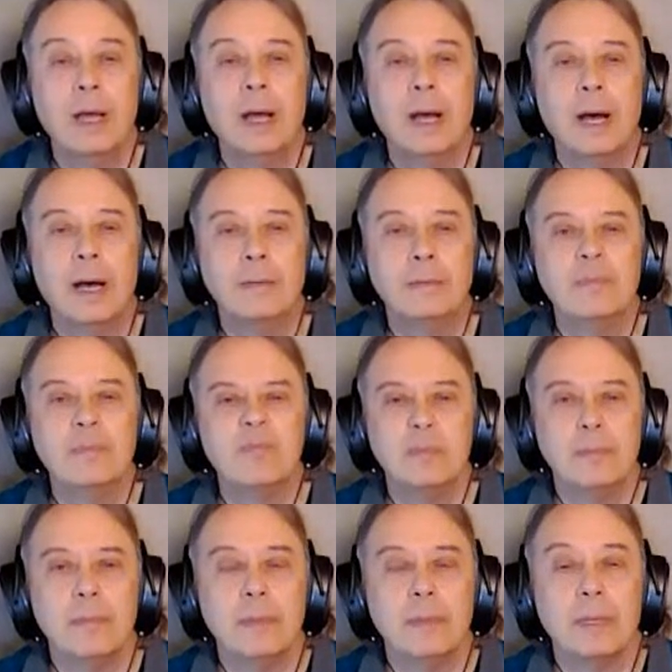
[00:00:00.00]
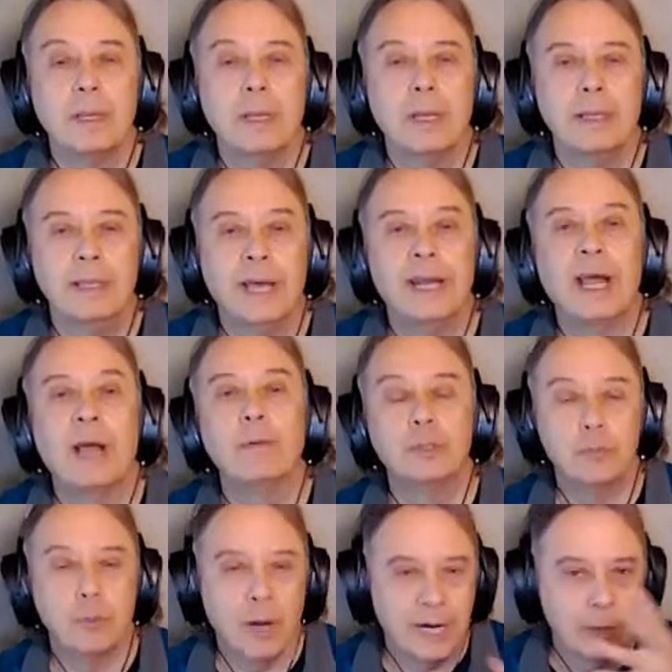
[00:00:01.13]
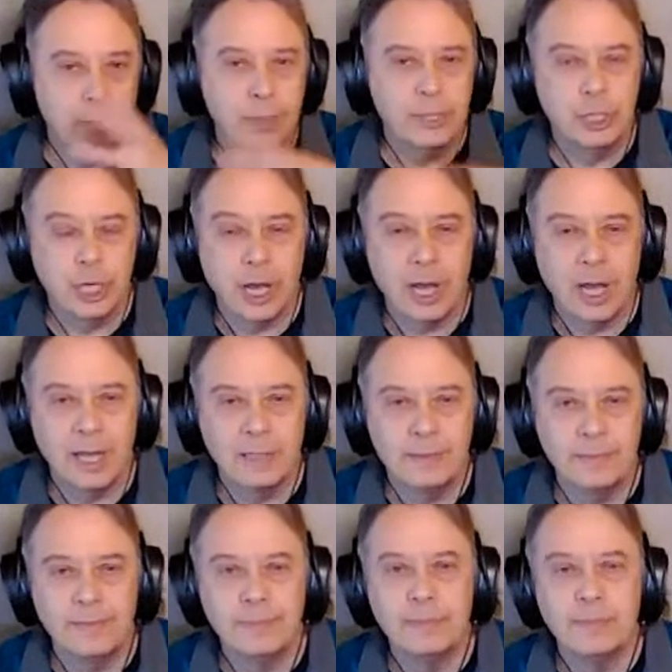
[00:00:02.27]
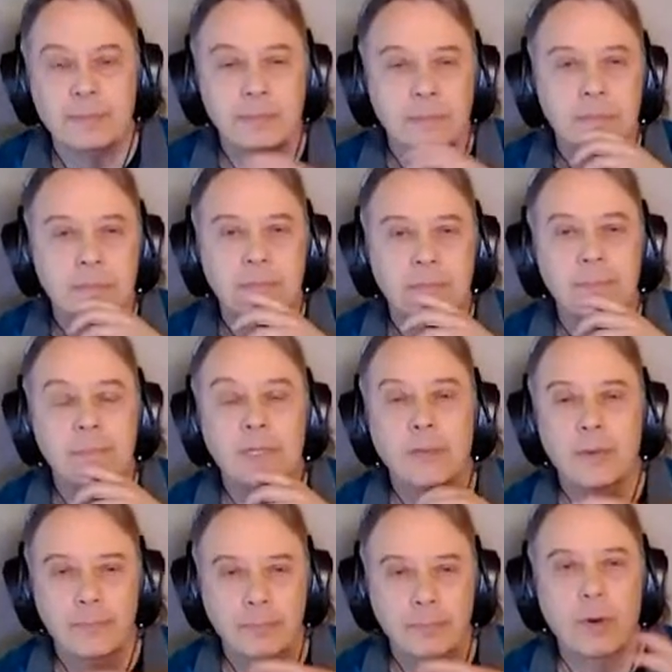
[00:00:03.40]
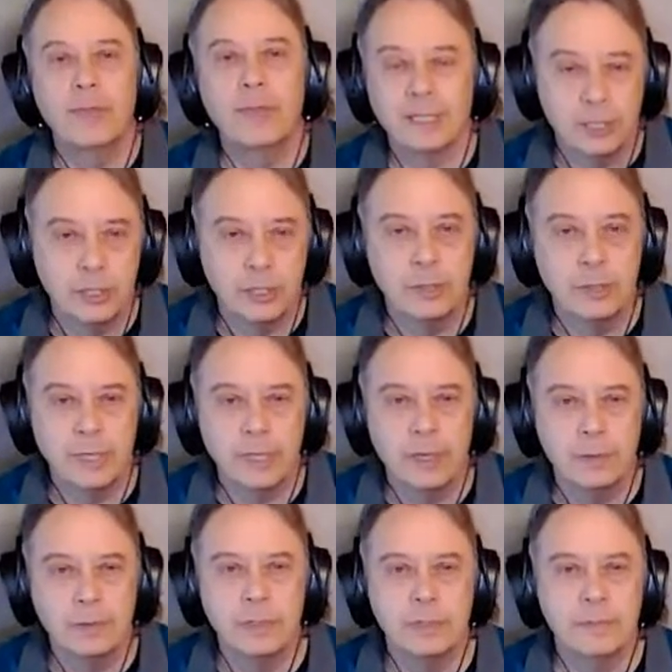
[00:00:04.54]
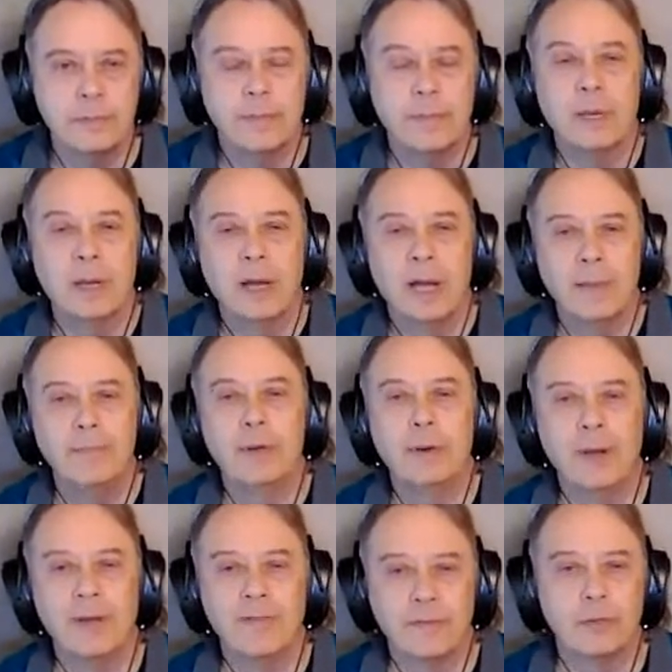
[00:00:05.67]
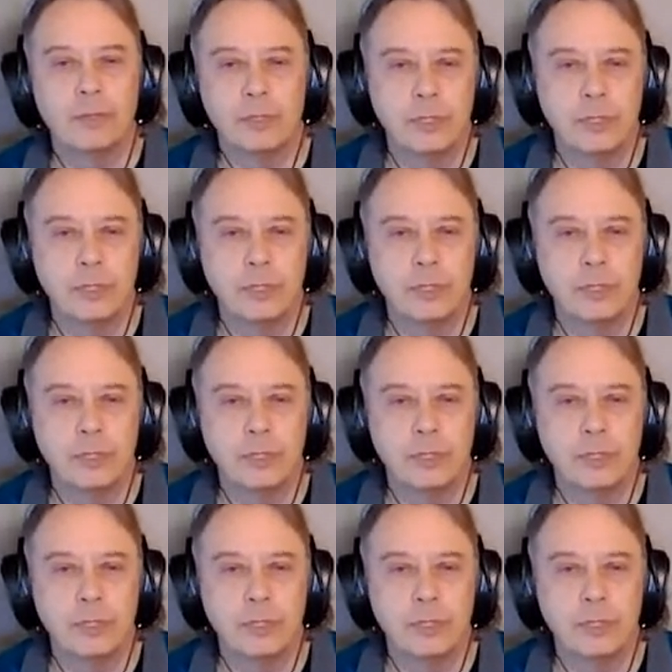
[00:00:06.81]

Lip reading: Then I was writing with John. We both had studios. I built my first